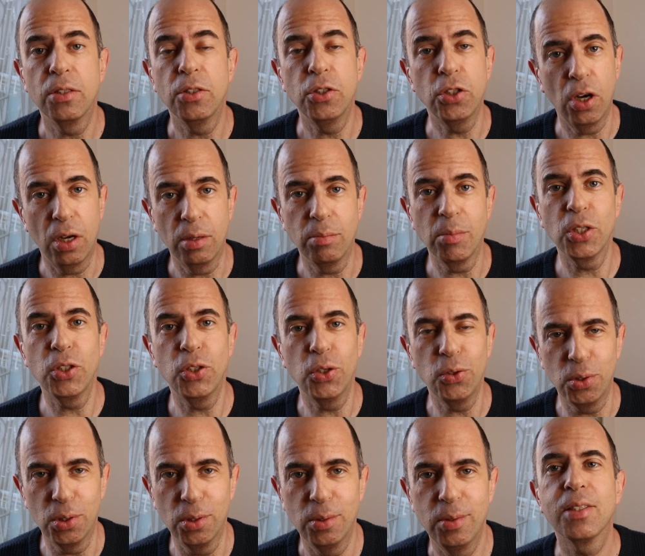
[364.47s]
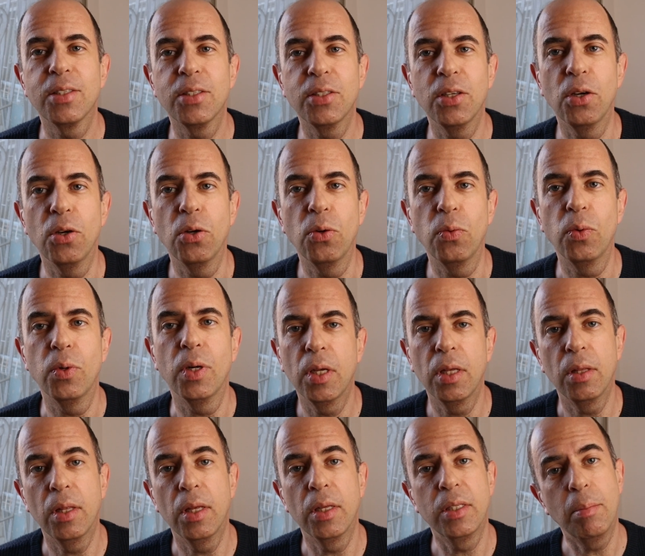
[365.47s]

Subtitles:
John McDougall. So it